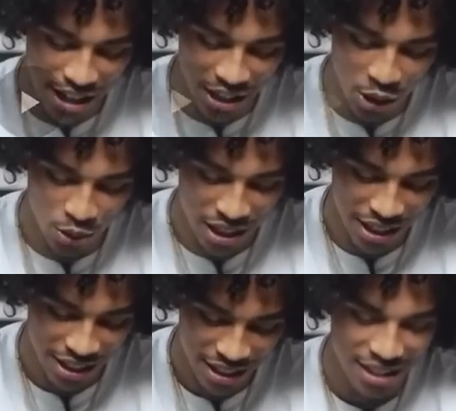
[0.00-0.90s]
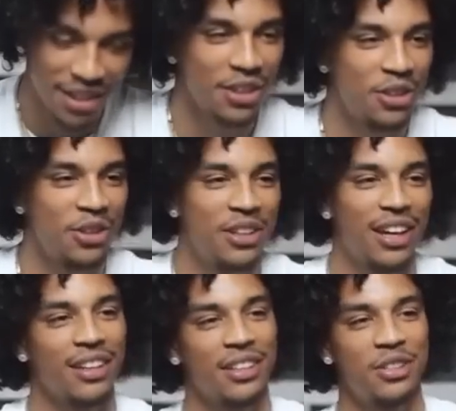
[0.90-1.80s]
That little late. you know, you
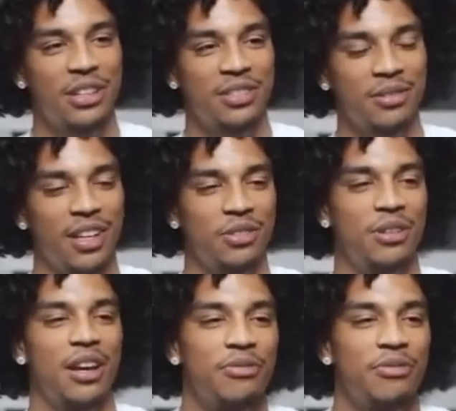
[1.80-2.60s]
gotta you got sometimes you gotta